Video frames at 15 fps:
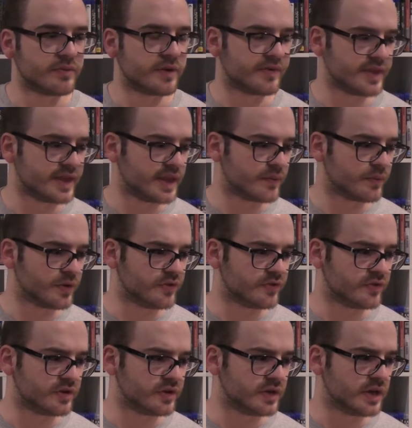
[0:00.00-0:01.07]
I think their
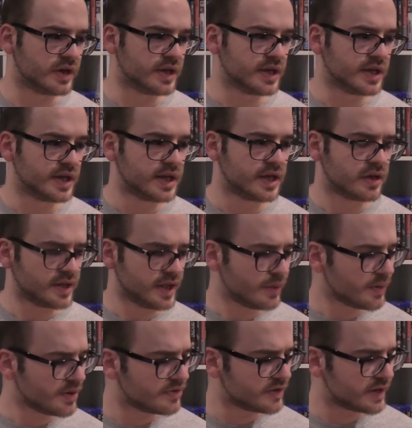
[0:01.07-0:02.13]
region... Are they
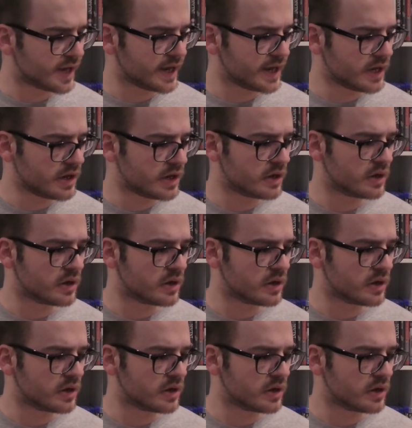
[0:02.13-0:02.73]
region A?